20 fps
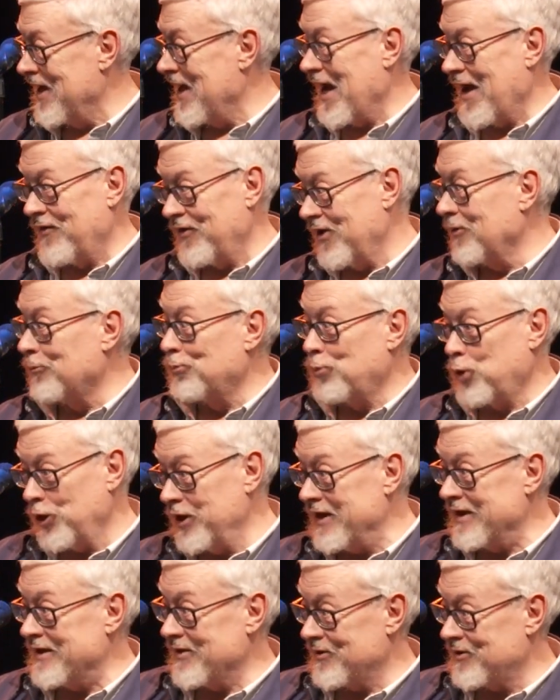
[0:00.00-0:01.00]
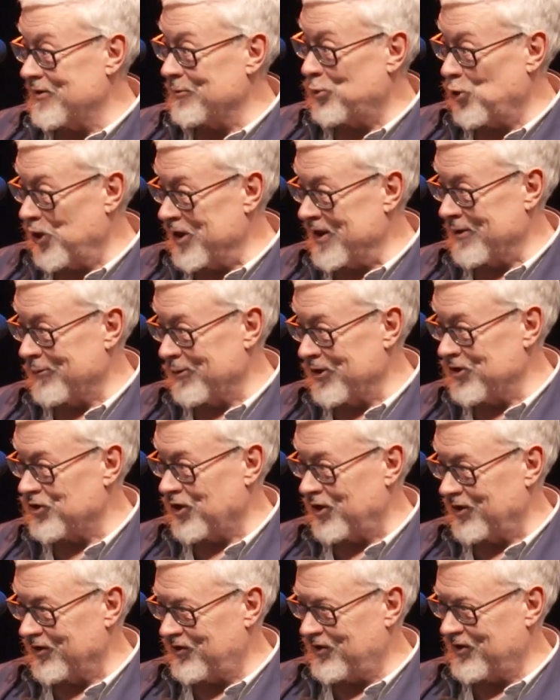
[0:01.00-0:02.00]
and they're pretty disappointing
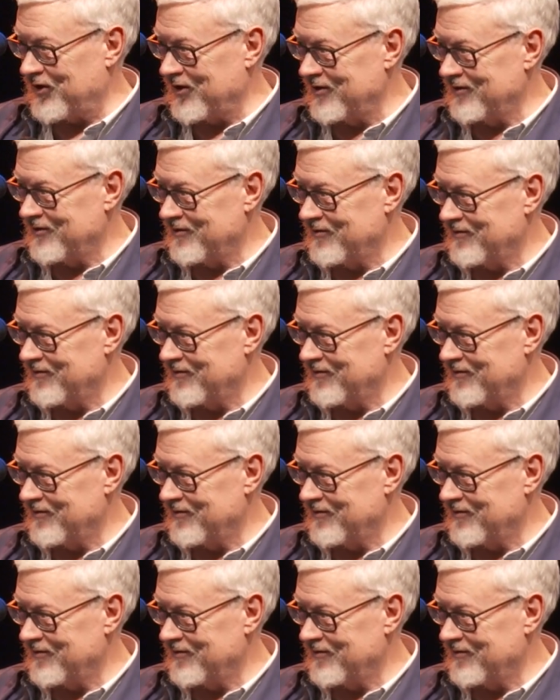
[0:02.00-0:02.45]
results.